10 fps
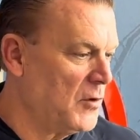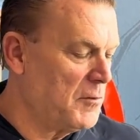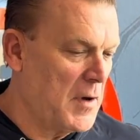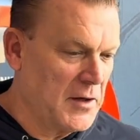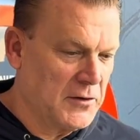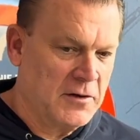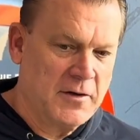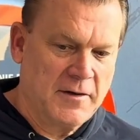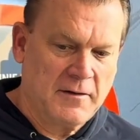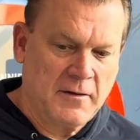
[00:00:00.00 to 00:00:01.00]
Butler,
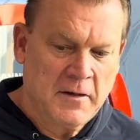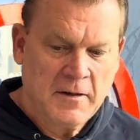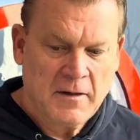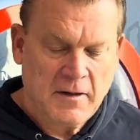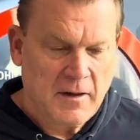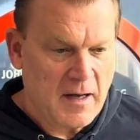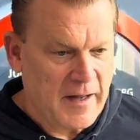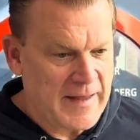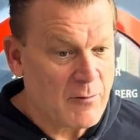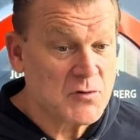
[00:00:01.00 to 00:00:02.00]
and
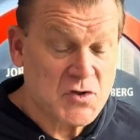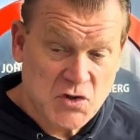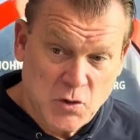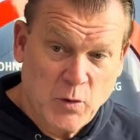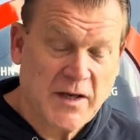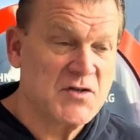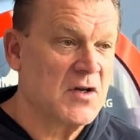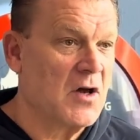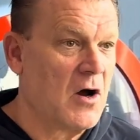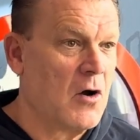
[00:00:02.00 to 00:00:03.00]
that was 2 weeks
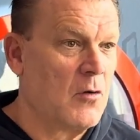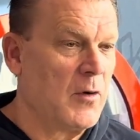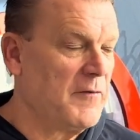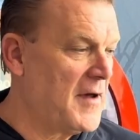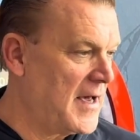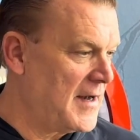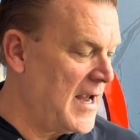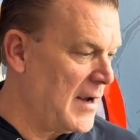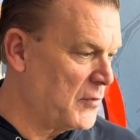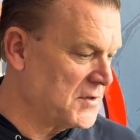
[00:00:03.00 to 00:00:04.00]
ago. We've had
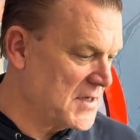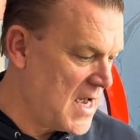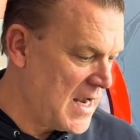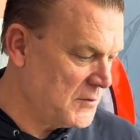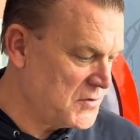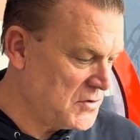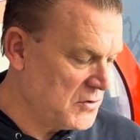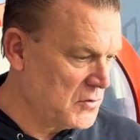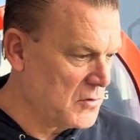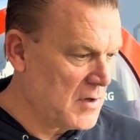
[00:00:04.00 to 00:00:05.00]
ample time
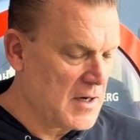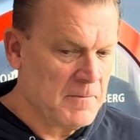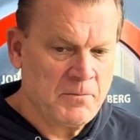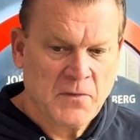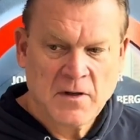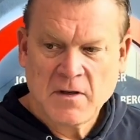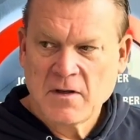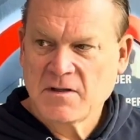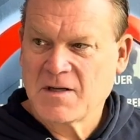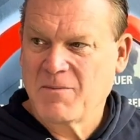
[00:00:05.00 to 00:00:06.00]
to
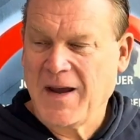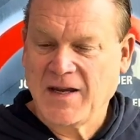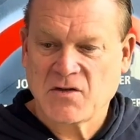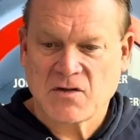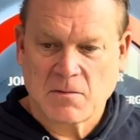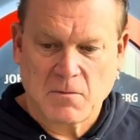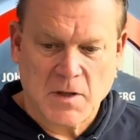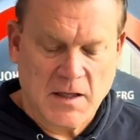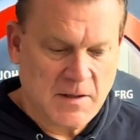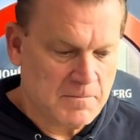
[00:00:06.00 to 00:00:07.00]
make some
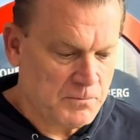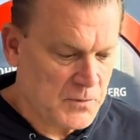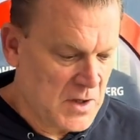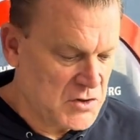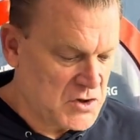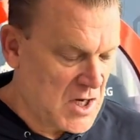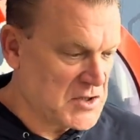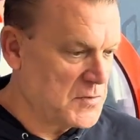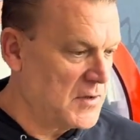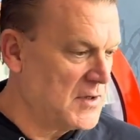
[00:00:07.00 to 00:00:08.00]

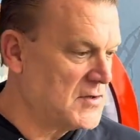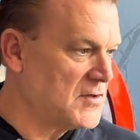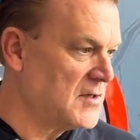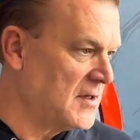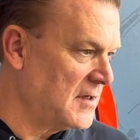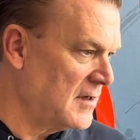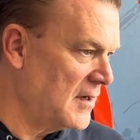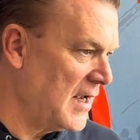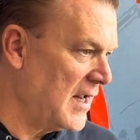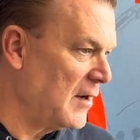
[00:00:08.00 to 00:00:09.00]
adjustments and
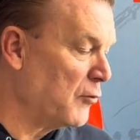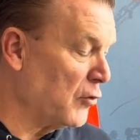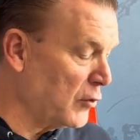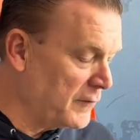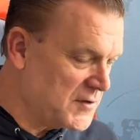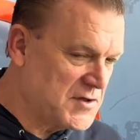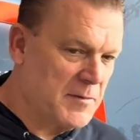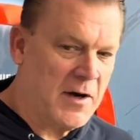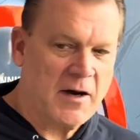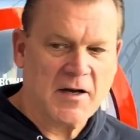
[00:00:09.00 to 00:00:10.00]
improve in
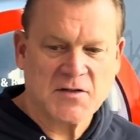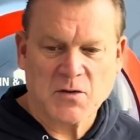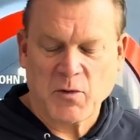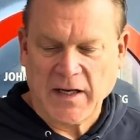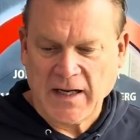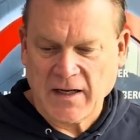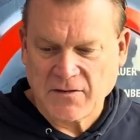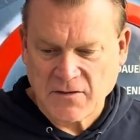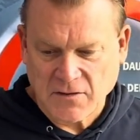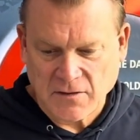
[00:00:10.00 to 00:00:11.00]
some areas that we needed
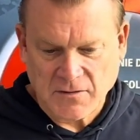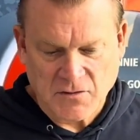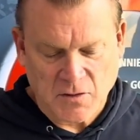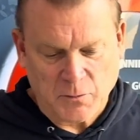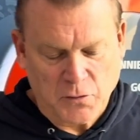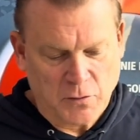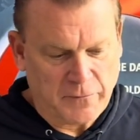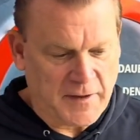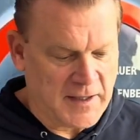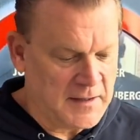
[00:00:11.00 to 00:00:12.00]
to
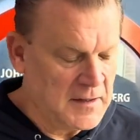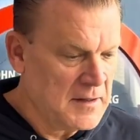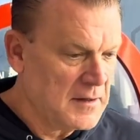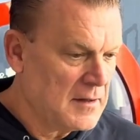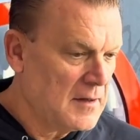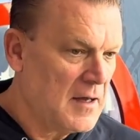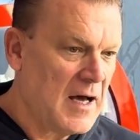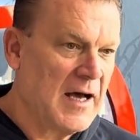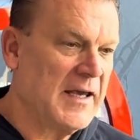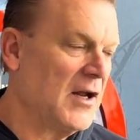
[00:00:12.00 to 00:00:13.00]
improve in.
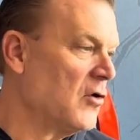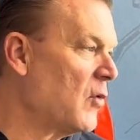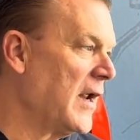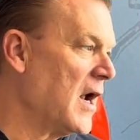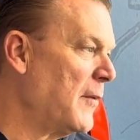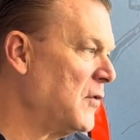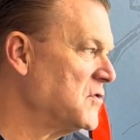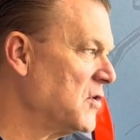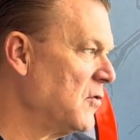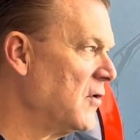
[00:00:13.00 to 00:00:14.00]
Get a great
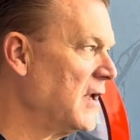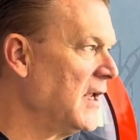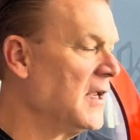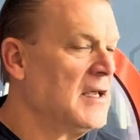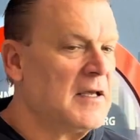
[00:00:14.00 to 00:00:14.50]
opportunity